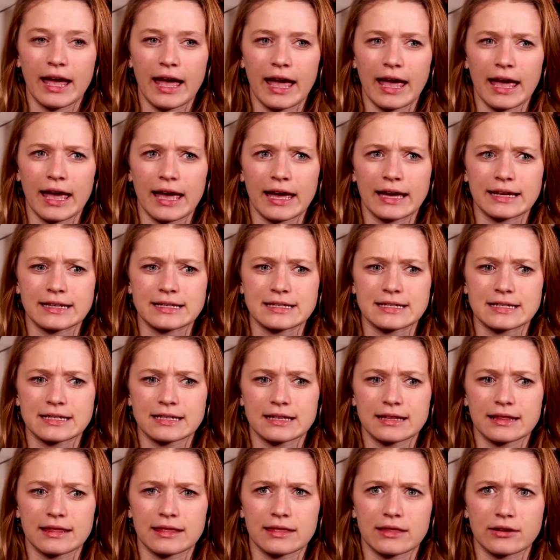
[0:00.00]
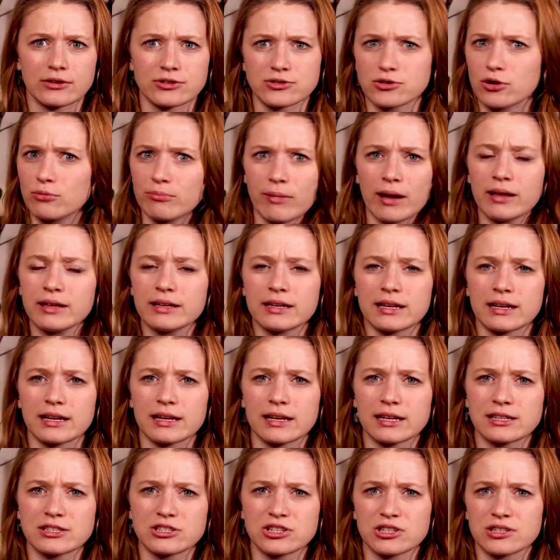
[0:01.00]
and there's no
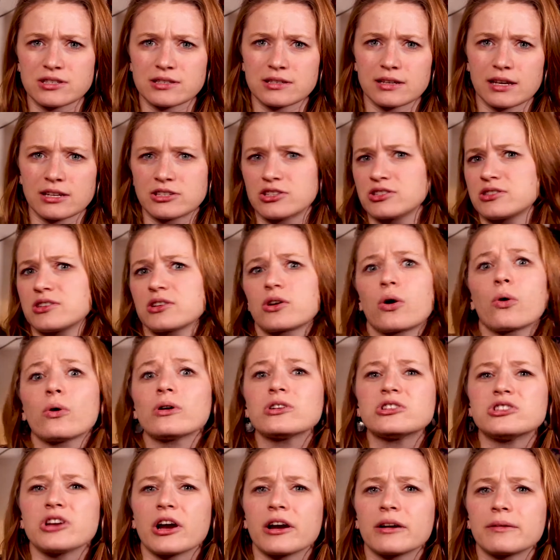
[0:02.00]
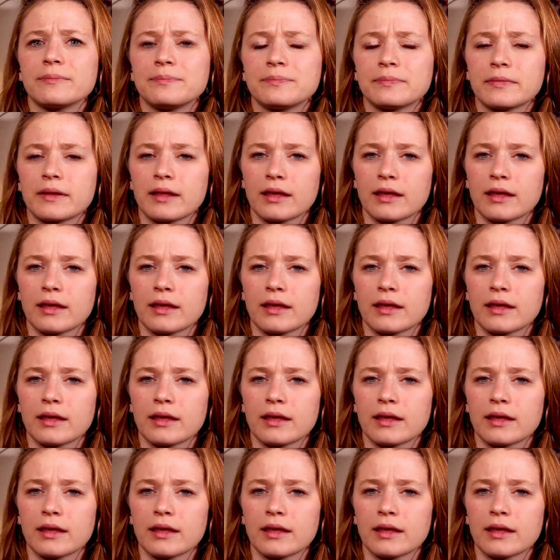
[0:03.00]
melody. It's just a chord chart.